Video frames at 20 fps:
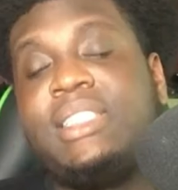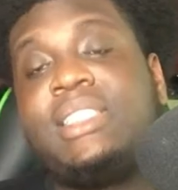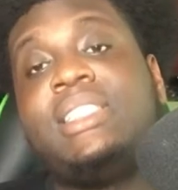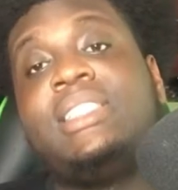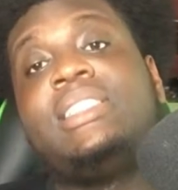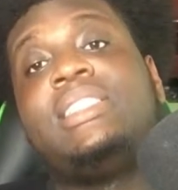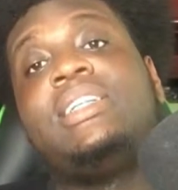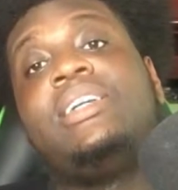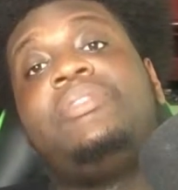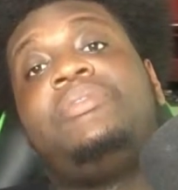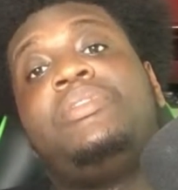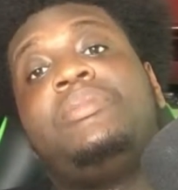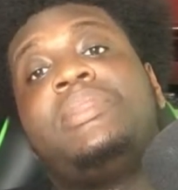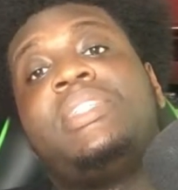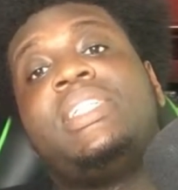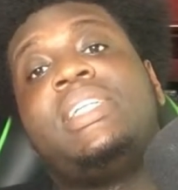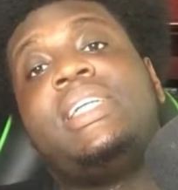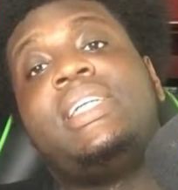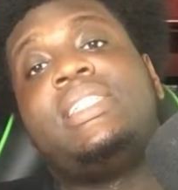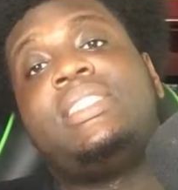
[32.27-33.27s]
As you can tell from
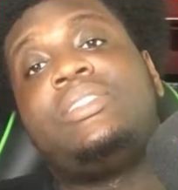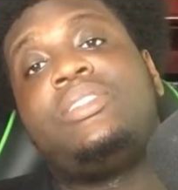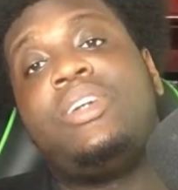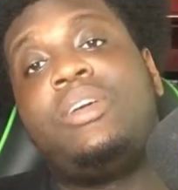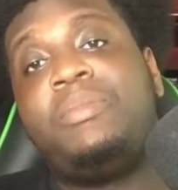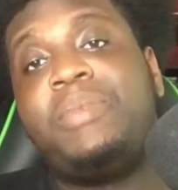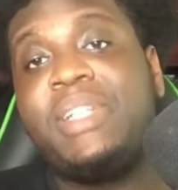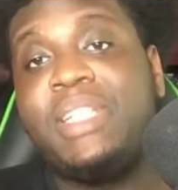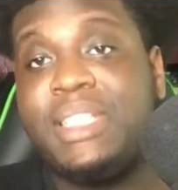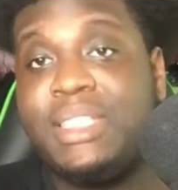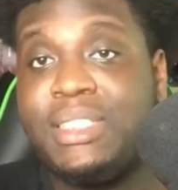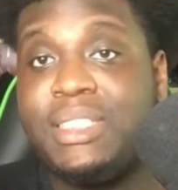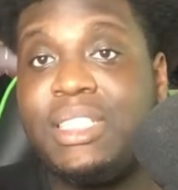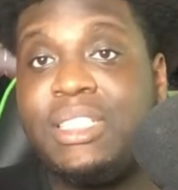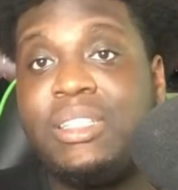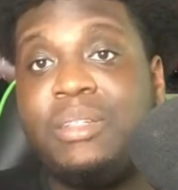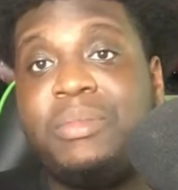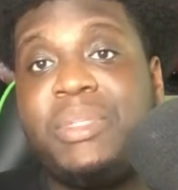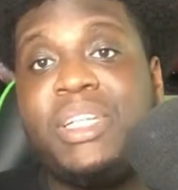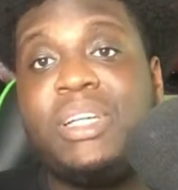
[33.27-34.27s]
today's topic, is
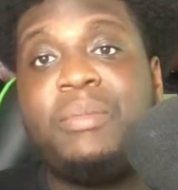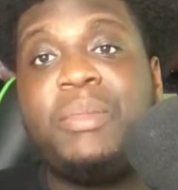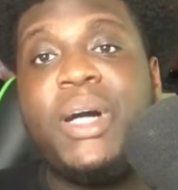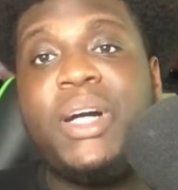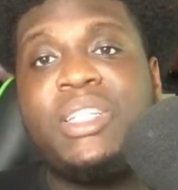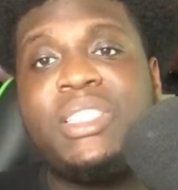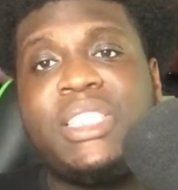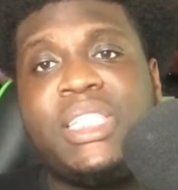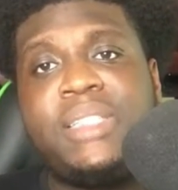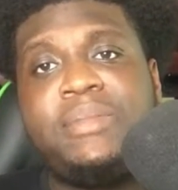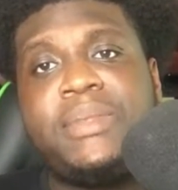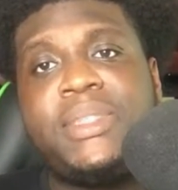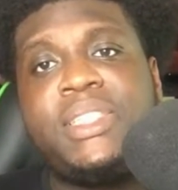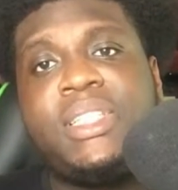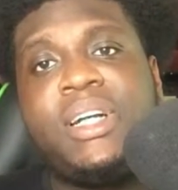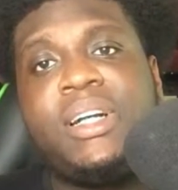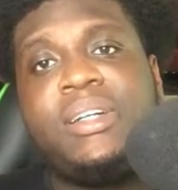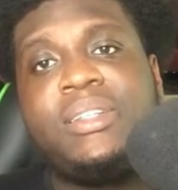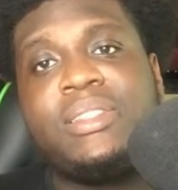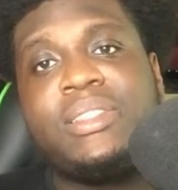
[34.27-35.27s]
going to be about James
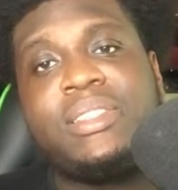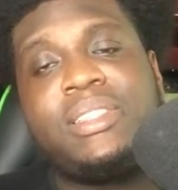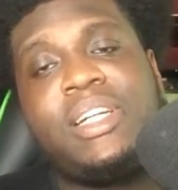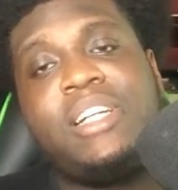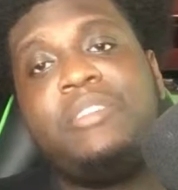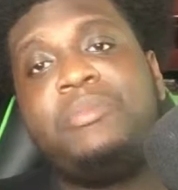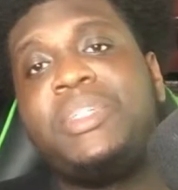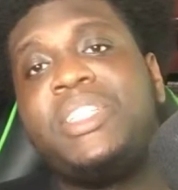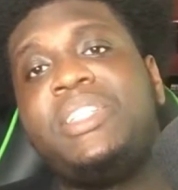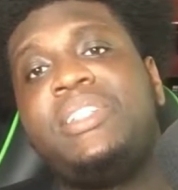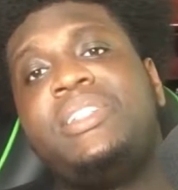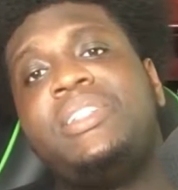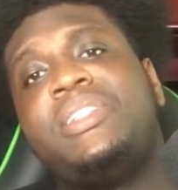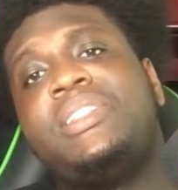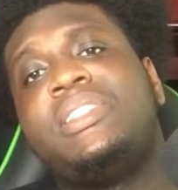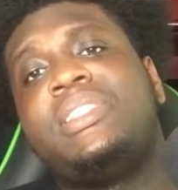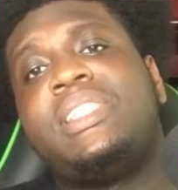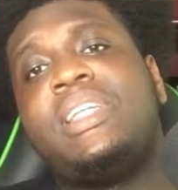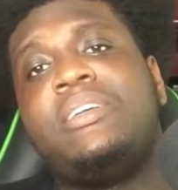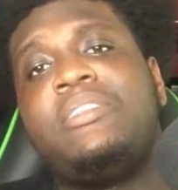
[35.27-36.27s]
Charles. So everybody
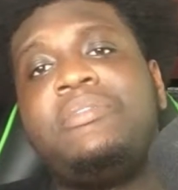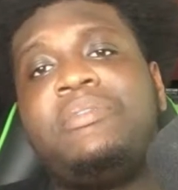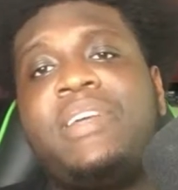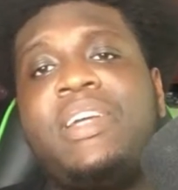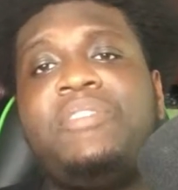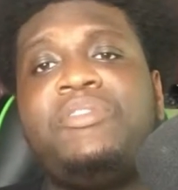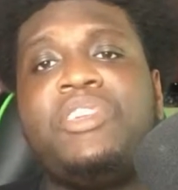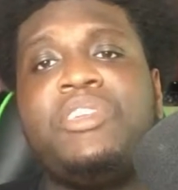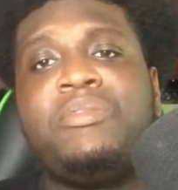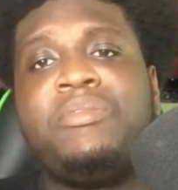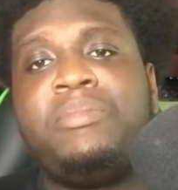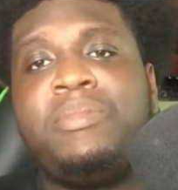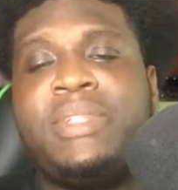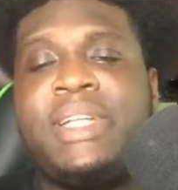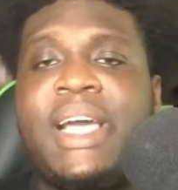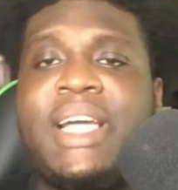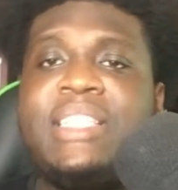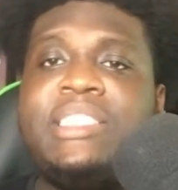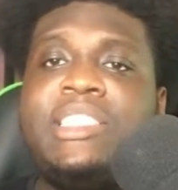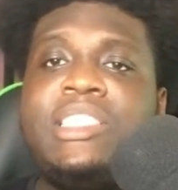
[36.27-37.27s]
knows their favourite
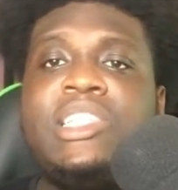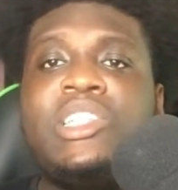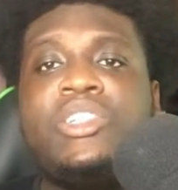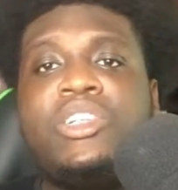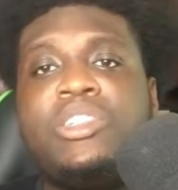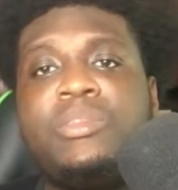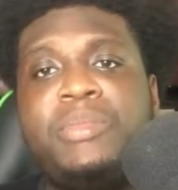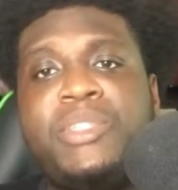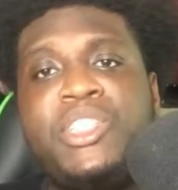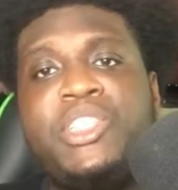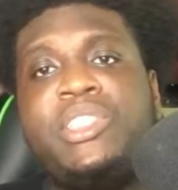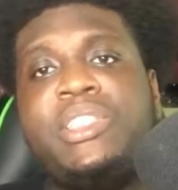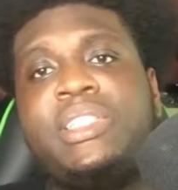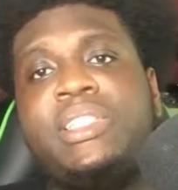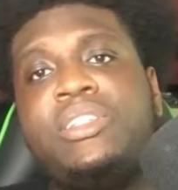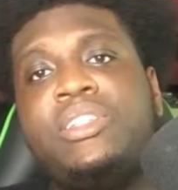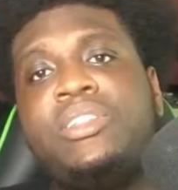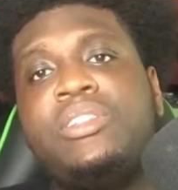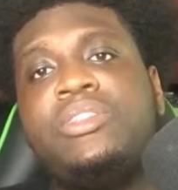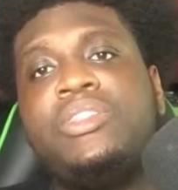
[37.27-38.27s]
19-year-old beauty
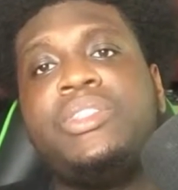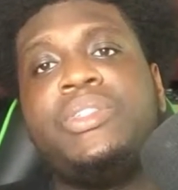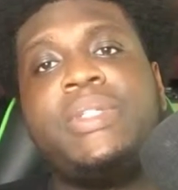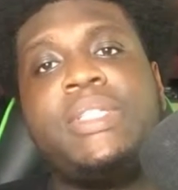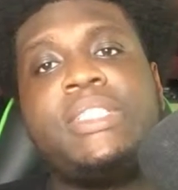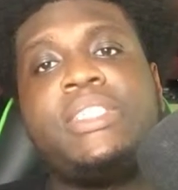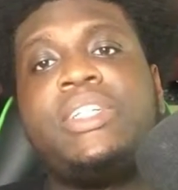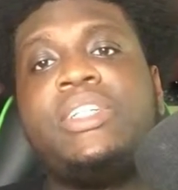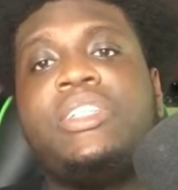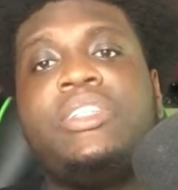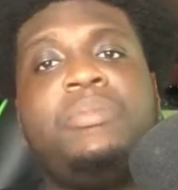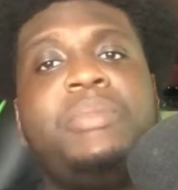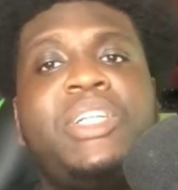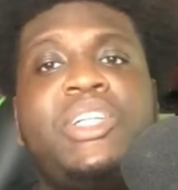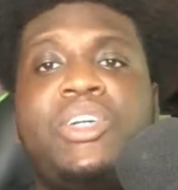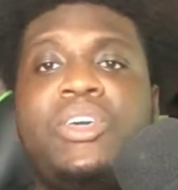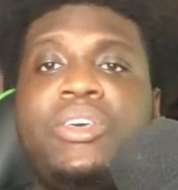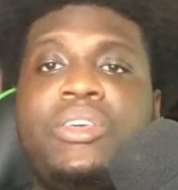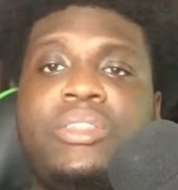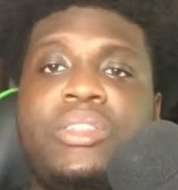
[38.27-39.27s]
guru is going to be
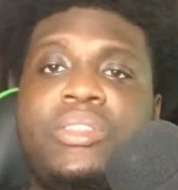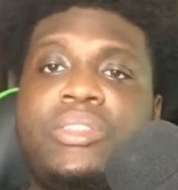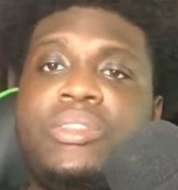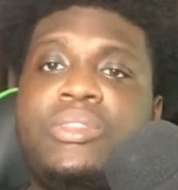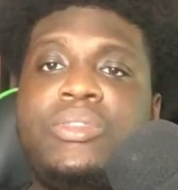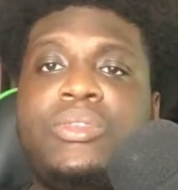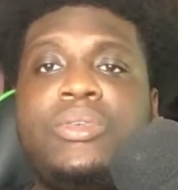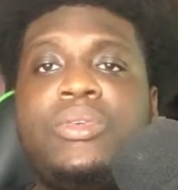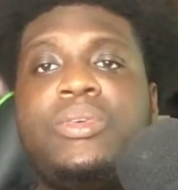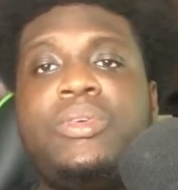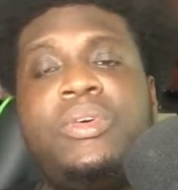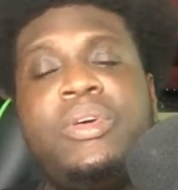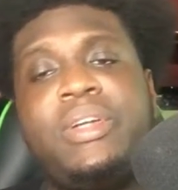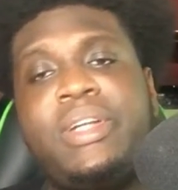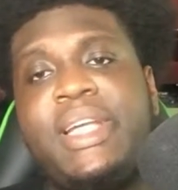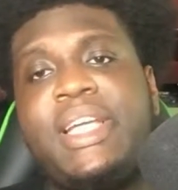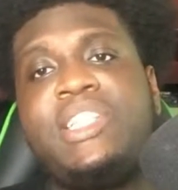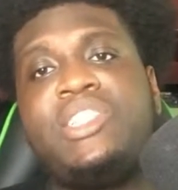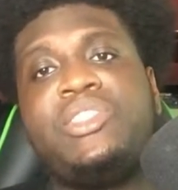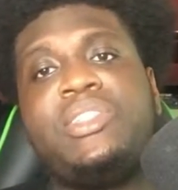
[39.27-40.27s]
going on tour
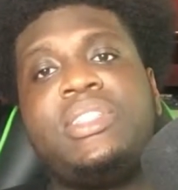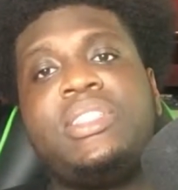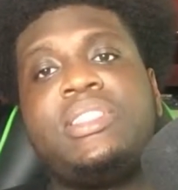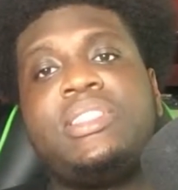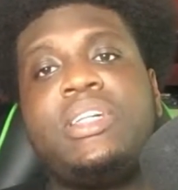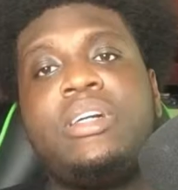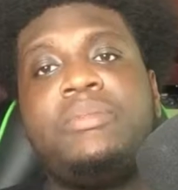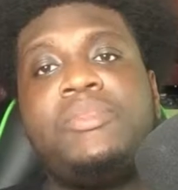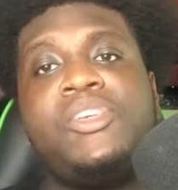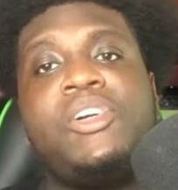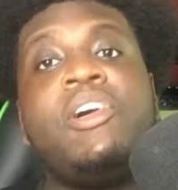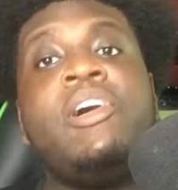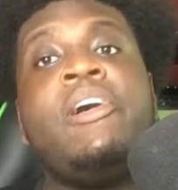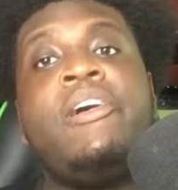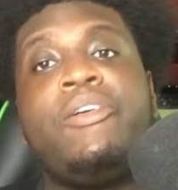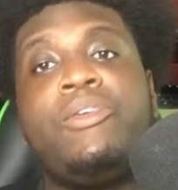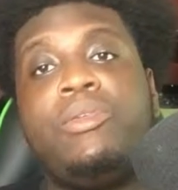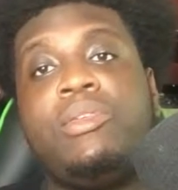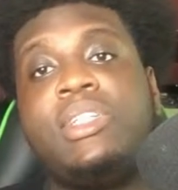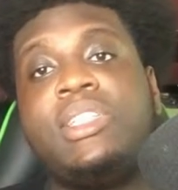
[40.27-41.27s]
later in the summer,
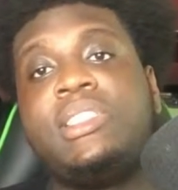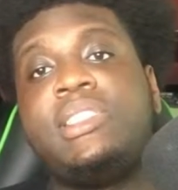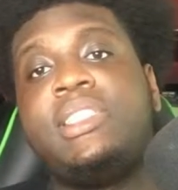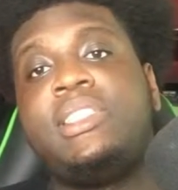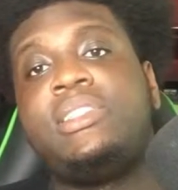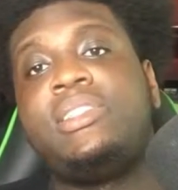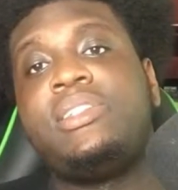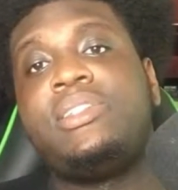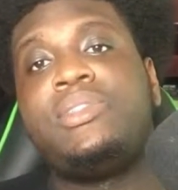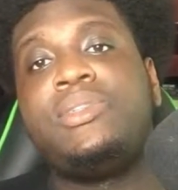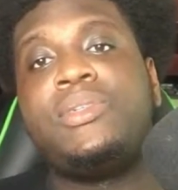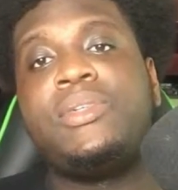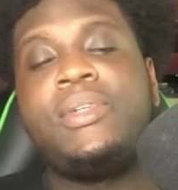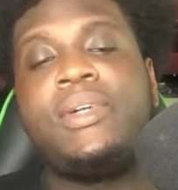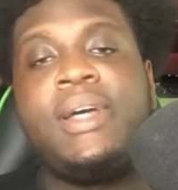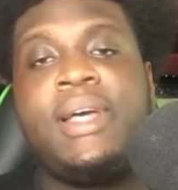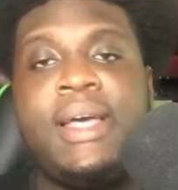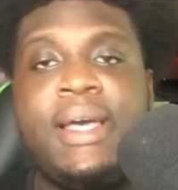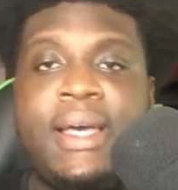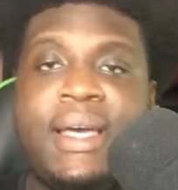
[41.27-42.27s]
called the Sister
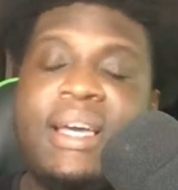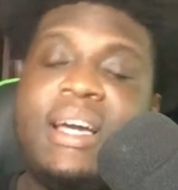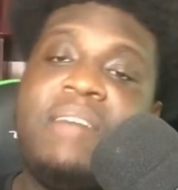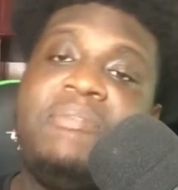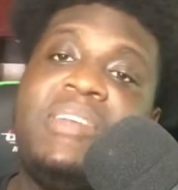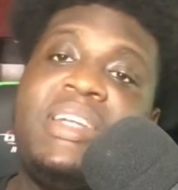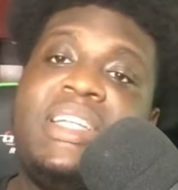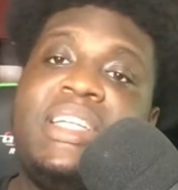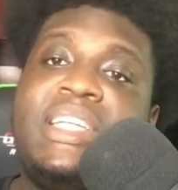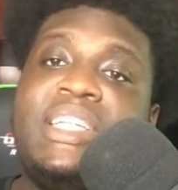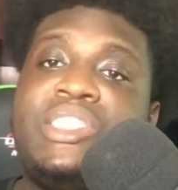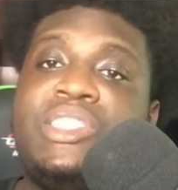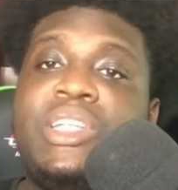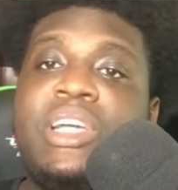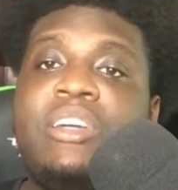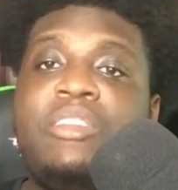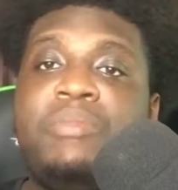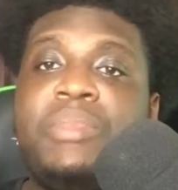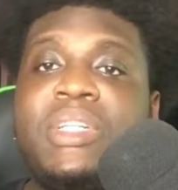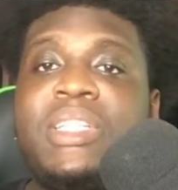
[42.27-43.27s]
Tour. I think the
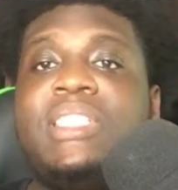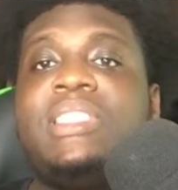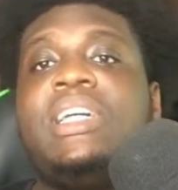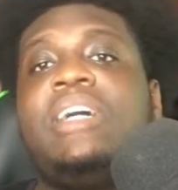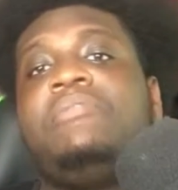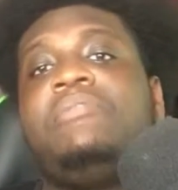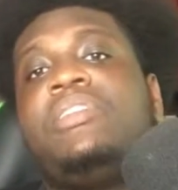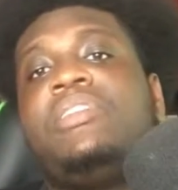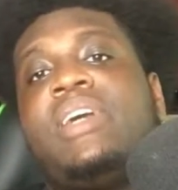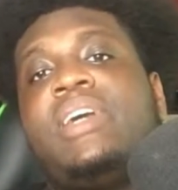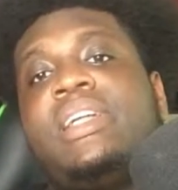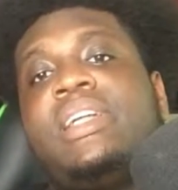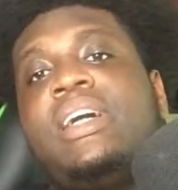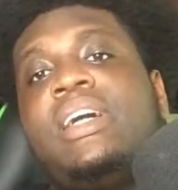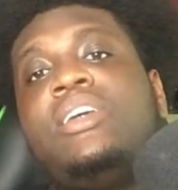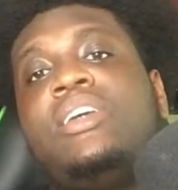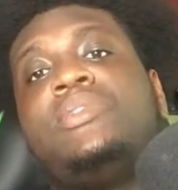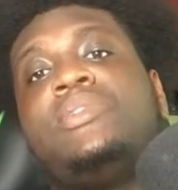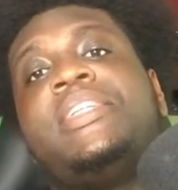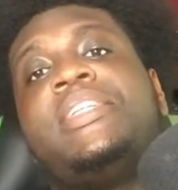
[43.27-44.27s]
issue everybody's having right
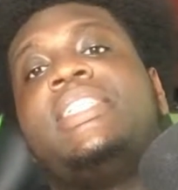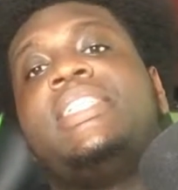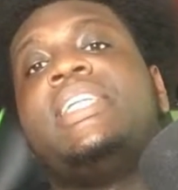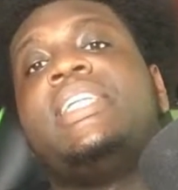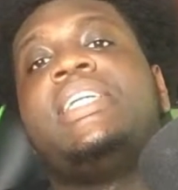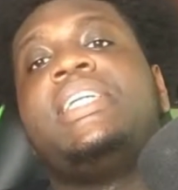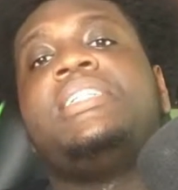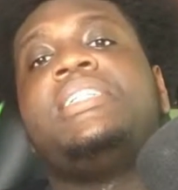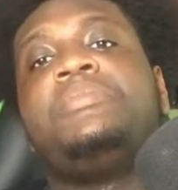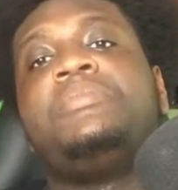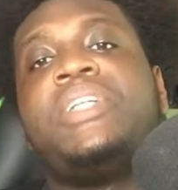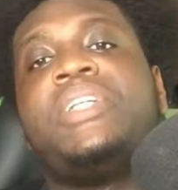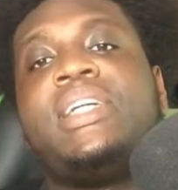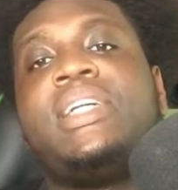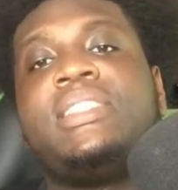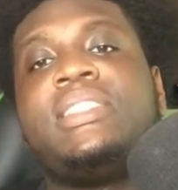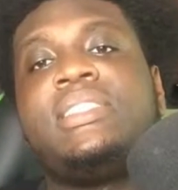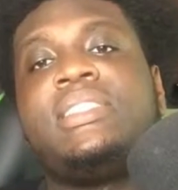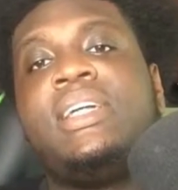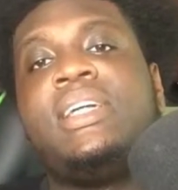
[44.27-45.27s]
now is with the ticket
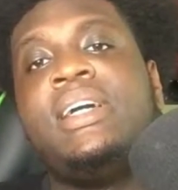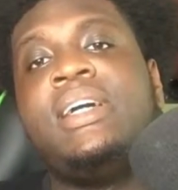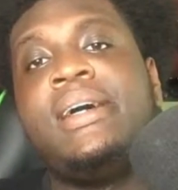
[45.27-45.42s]
price.